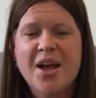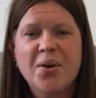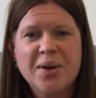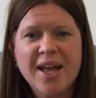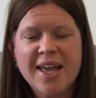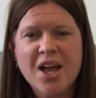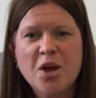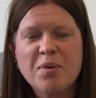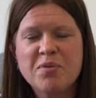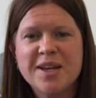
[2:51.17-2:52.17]
Okay,
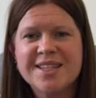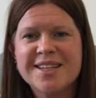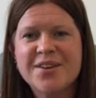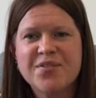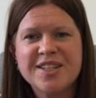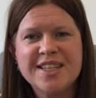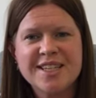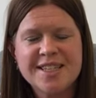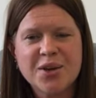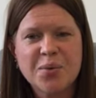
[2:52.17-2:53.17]
hope everybody has a
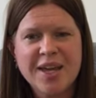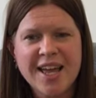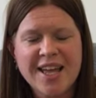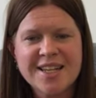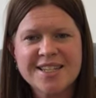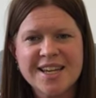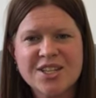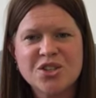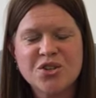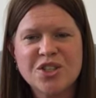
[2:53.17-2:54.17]
fantastic weekend.
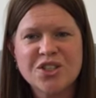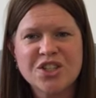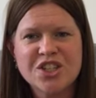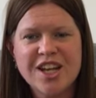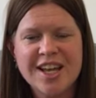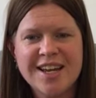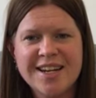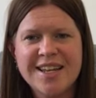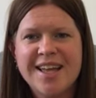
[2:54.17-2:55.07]
Enjoy the sunshine.